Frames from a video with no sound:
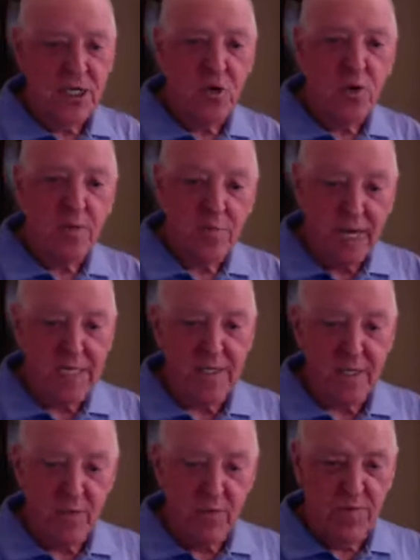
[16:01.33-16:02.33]
doing
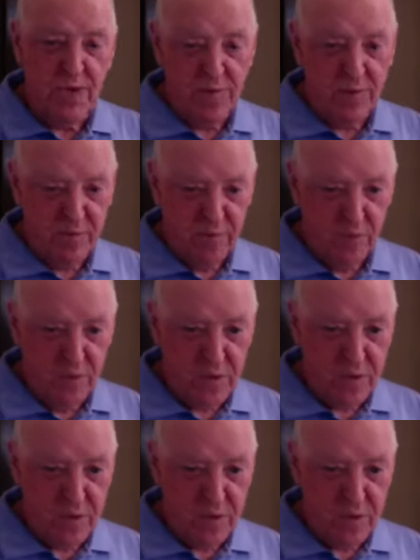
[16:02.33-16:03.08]
better than we've done before.